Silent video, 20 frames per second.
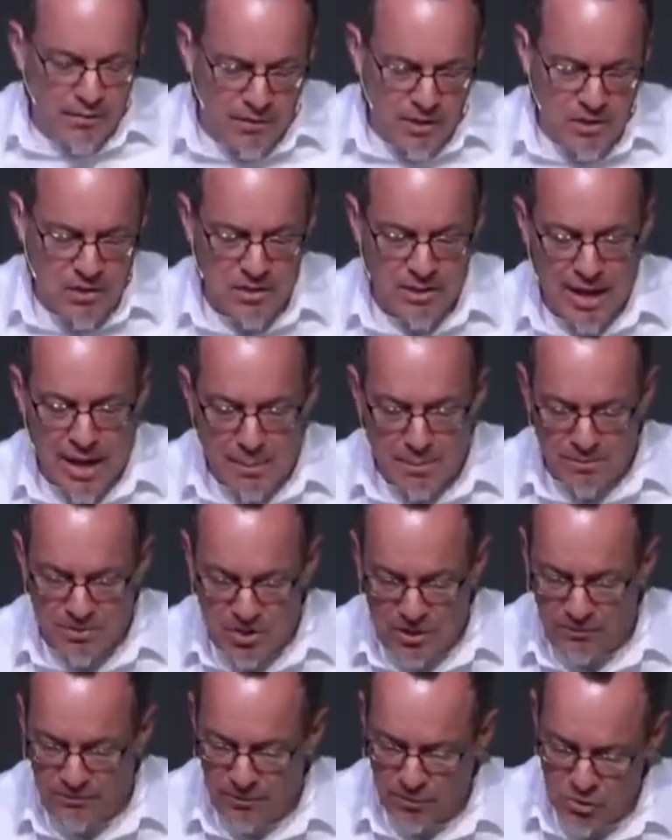the slab of
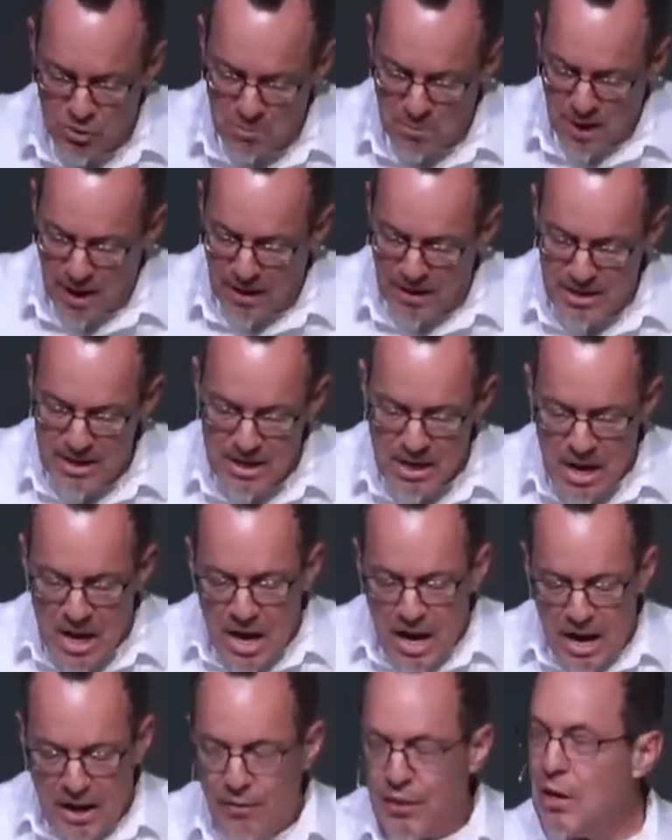sinful humanity,
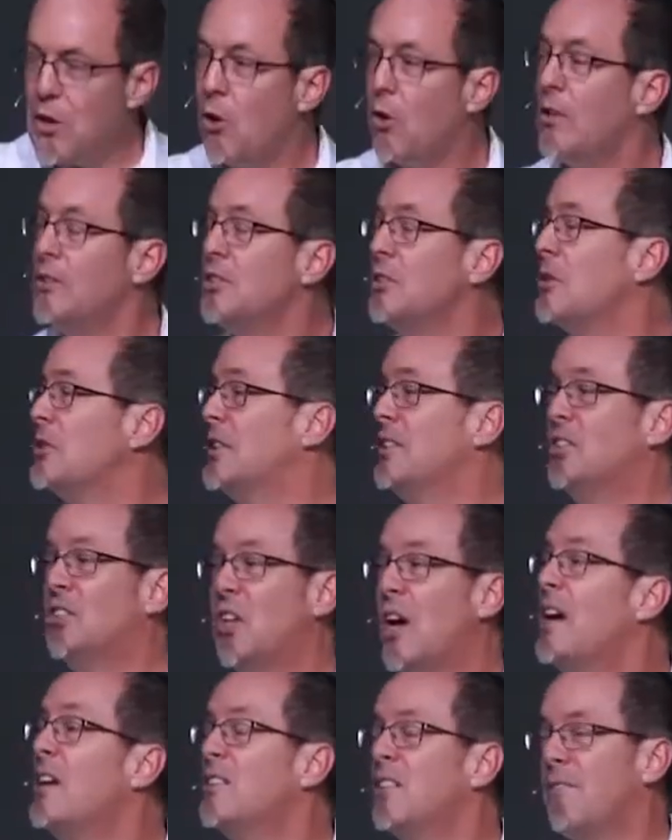and then also to
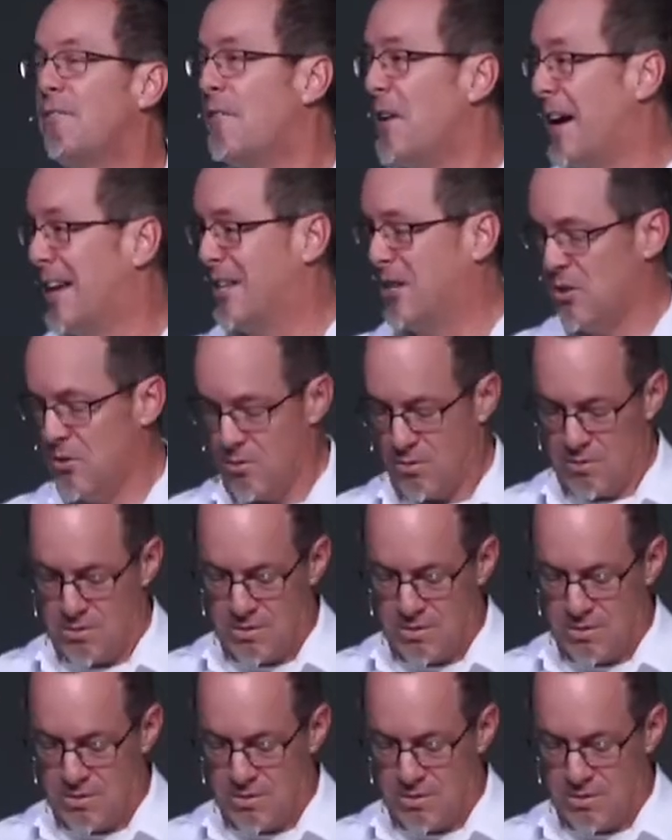sanctify you.